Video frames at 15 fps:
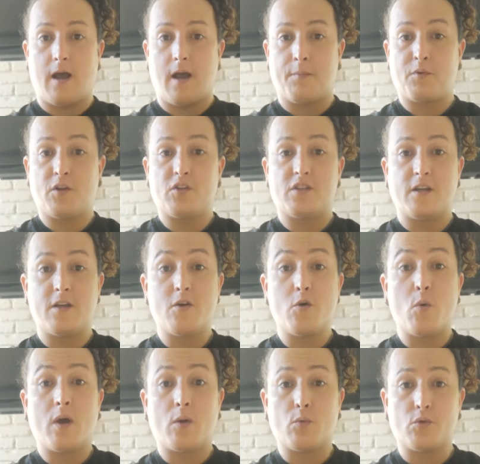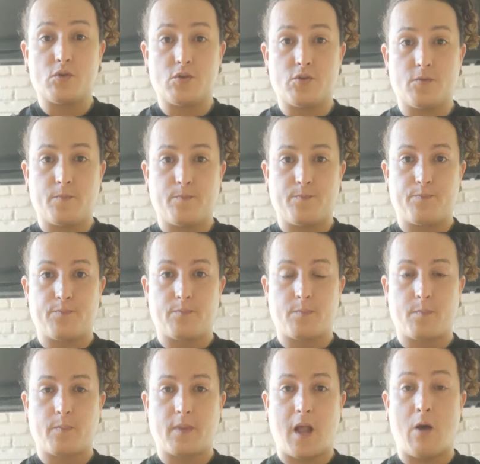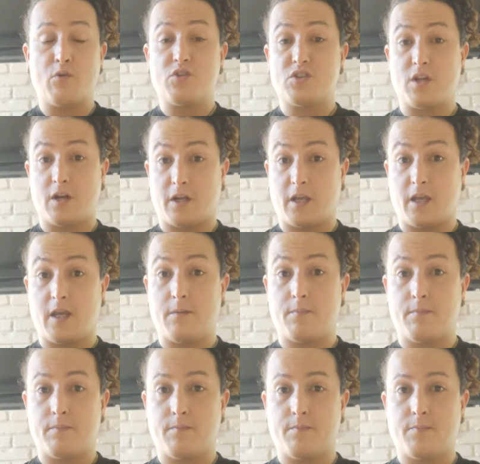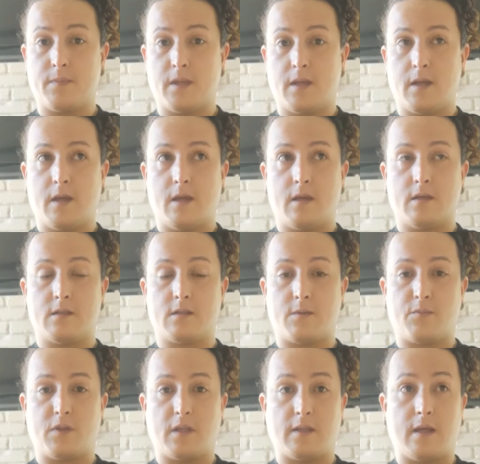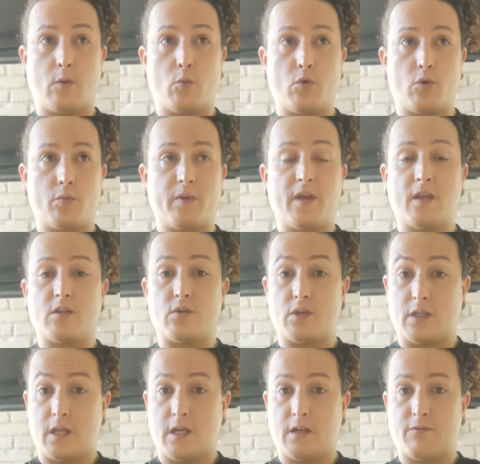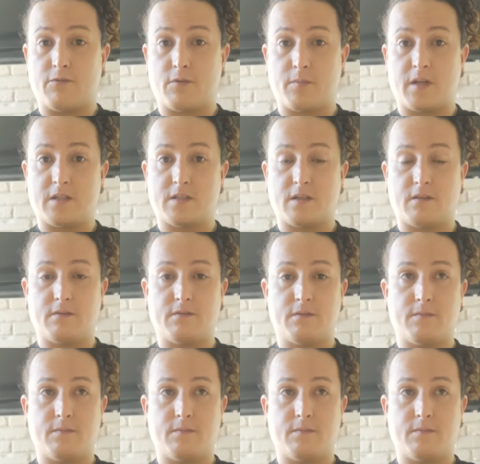I'm gonna tell you what I would do. I would start a game, something that will be entertaining for myself.